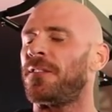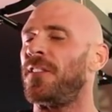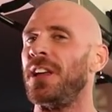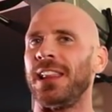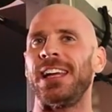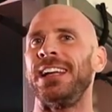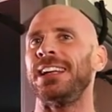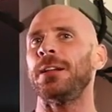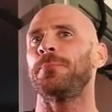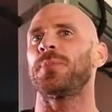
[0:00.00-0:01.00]

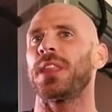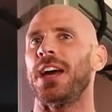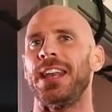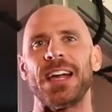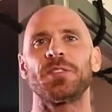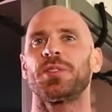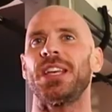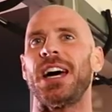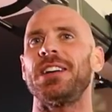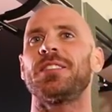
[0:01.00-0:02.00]
feeling an
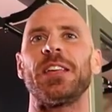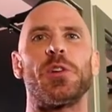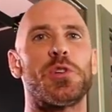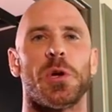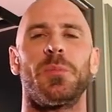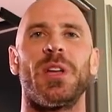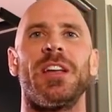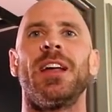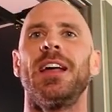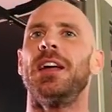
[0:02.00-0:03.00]
exercise like you should be,